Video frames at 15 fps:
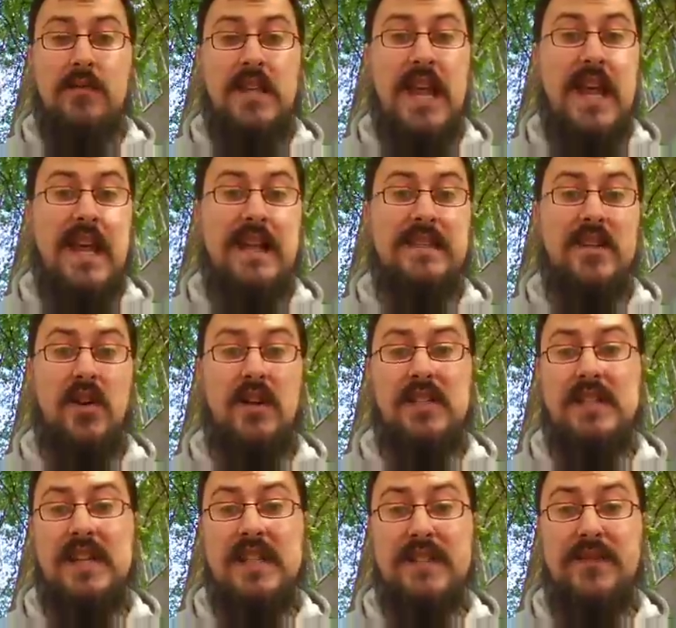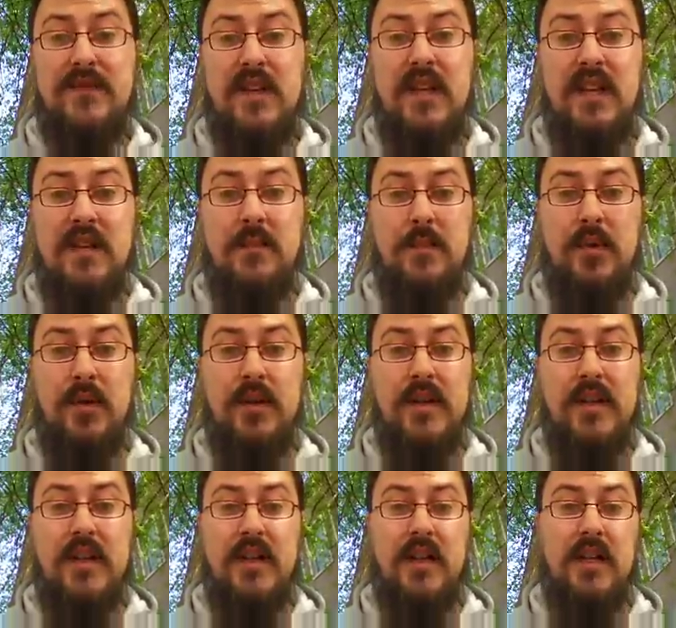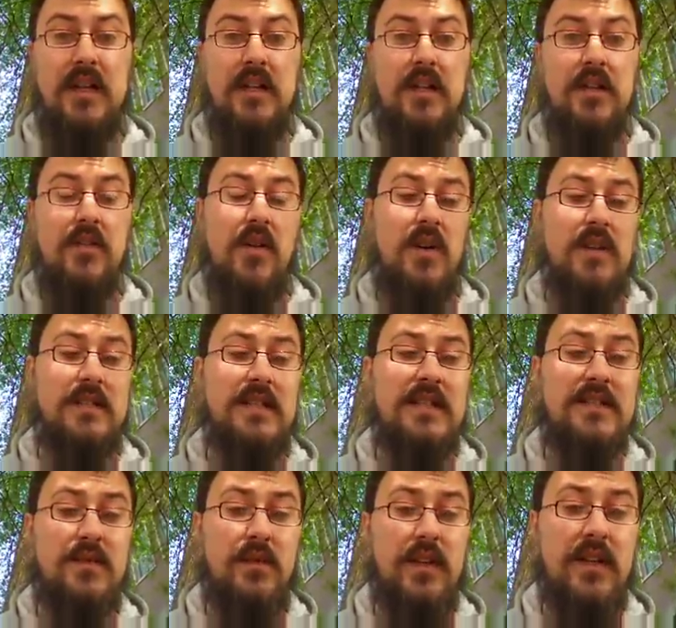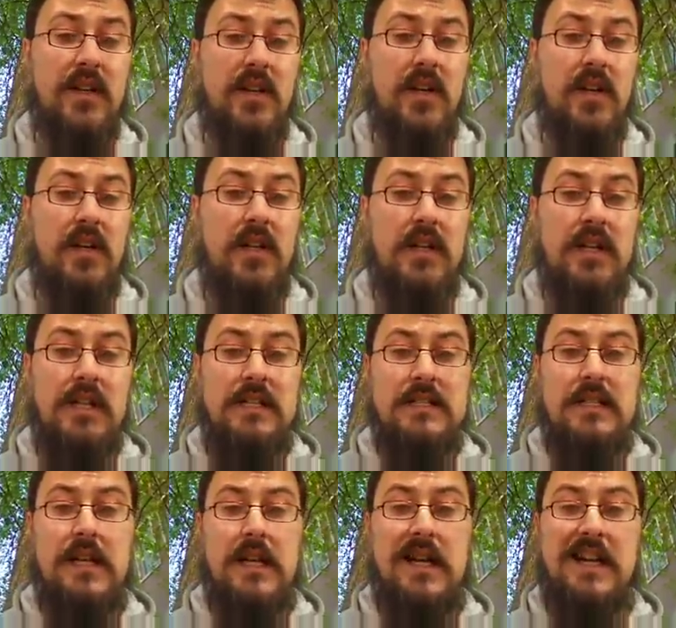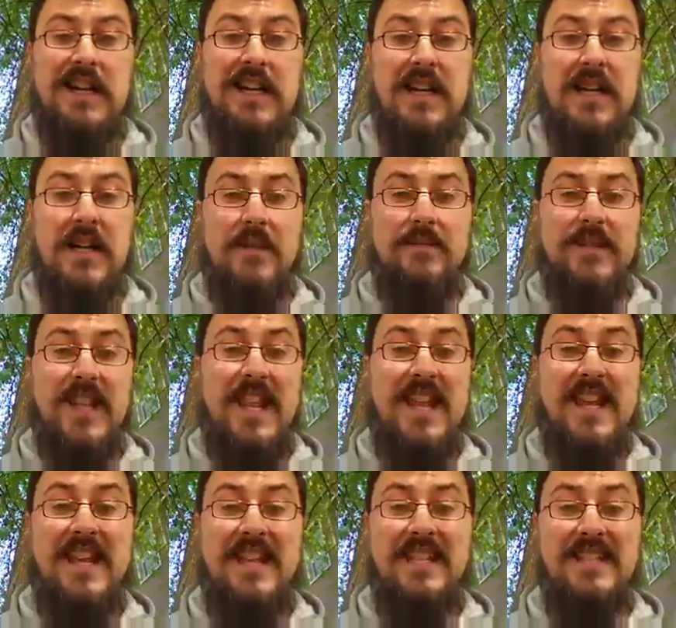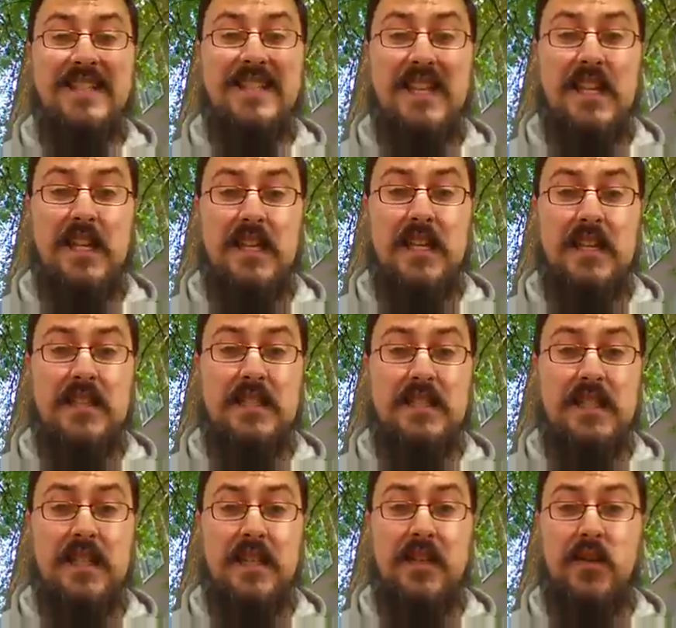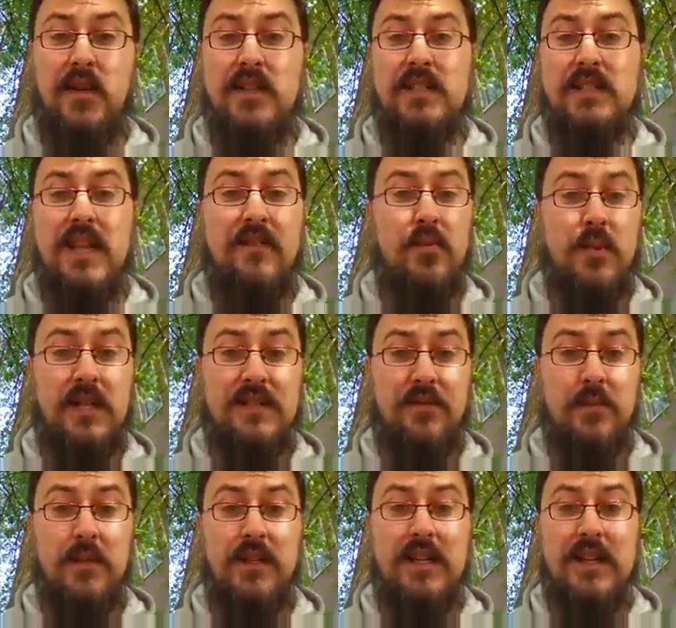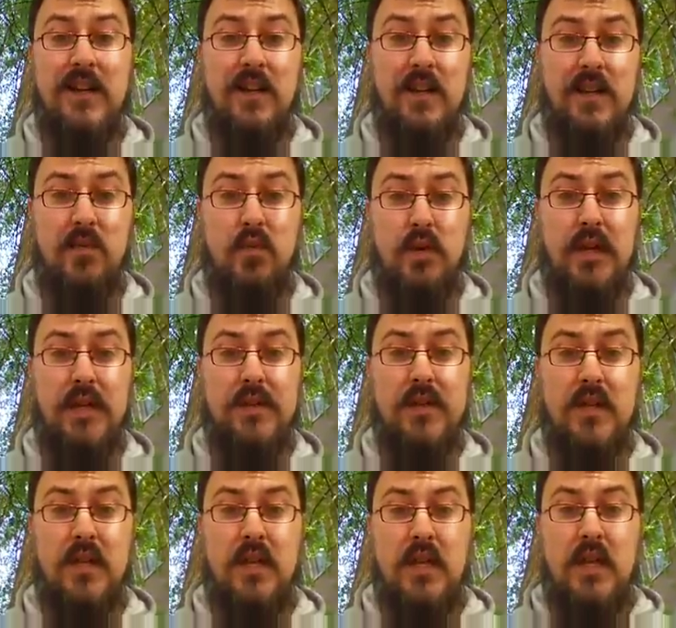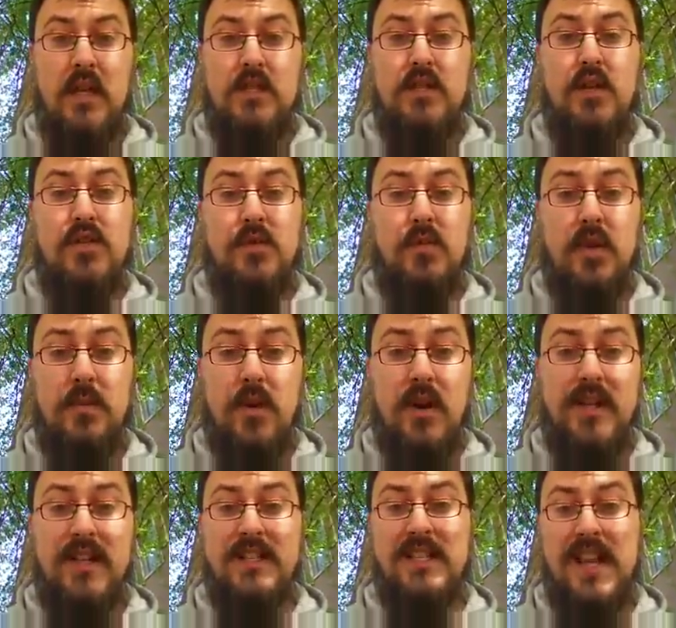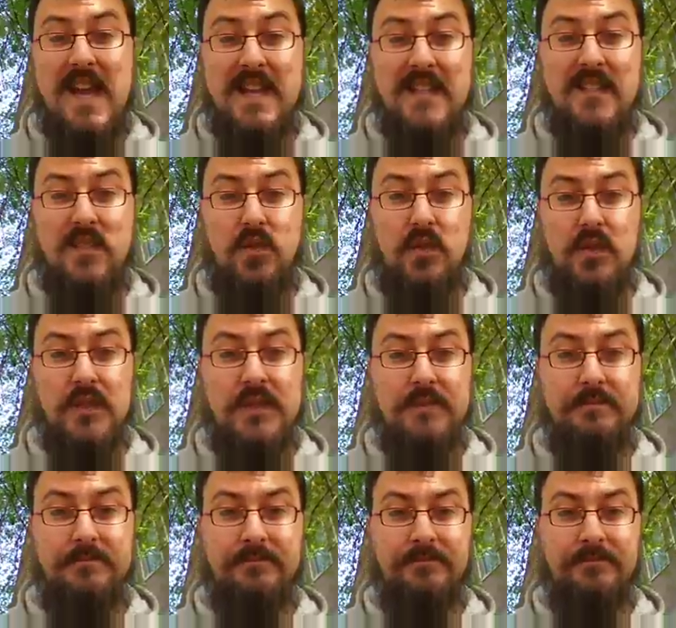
tag's RSS feed and put it in a RSS reader. And it increases everybody's familiarity with social bookmarking and tagging tools.